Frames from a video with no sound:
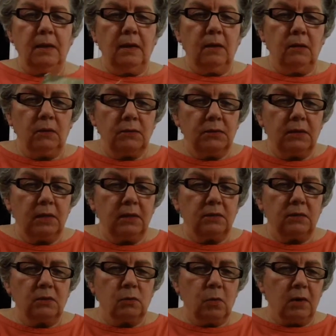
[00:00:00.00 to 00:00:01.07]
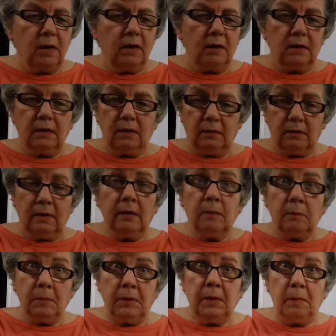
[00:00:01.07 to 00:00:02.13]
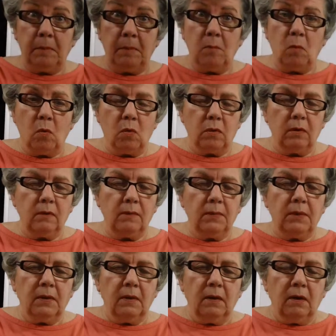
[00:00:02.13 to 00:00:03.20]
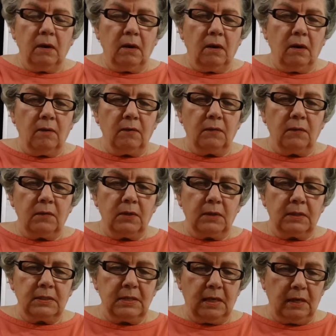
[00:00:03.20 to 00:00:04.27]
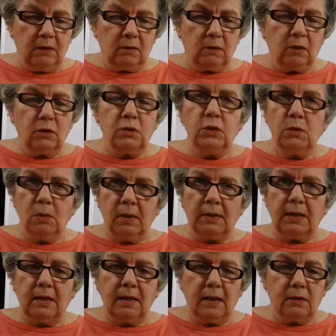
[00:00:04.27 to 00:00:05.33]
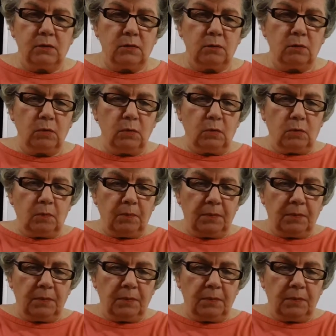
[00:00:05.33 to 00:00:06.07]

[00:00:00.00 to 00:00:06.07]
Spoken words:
You'll see it's as wide and a little bit more of the container because you want that extra room.